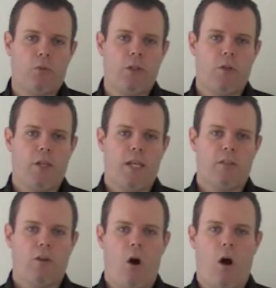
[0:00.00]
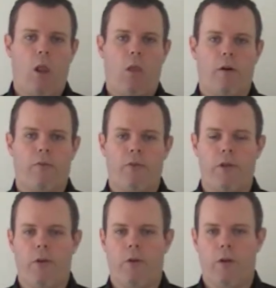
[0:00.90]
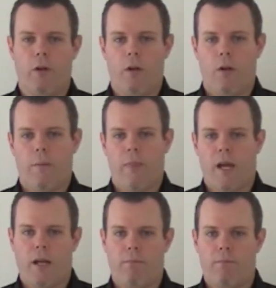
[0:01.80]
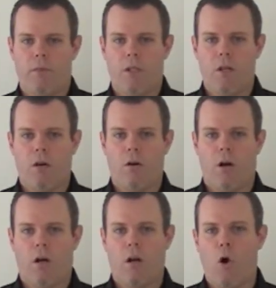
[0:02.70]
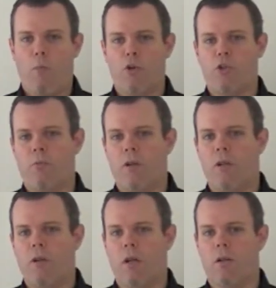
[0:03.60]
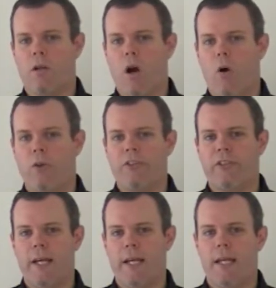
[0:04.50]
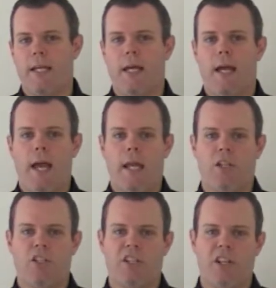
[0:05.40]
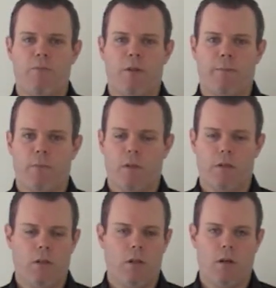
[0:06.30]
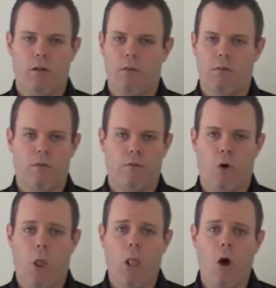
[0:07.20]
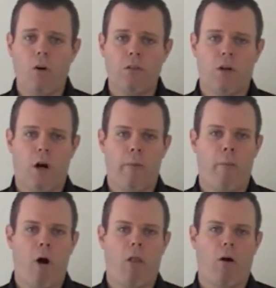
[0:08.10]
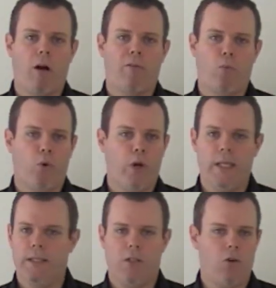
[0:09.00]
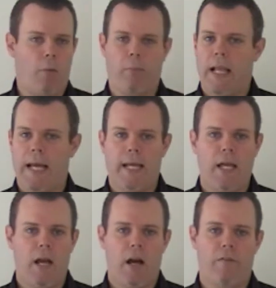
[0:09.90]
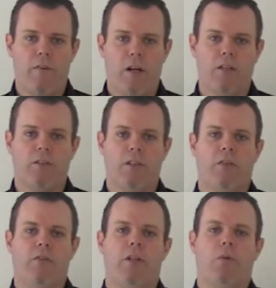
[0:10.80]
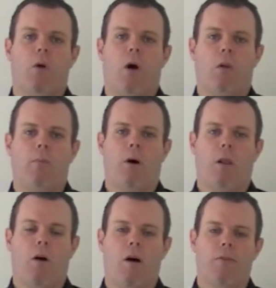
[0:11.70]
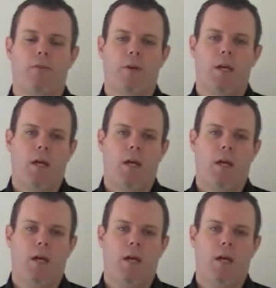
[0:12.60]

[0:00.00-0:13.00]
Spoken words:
wanted to, highlight for you that, accomplishment and goal setting and achievement, for a long time in my life really did not play a very significant role in my life.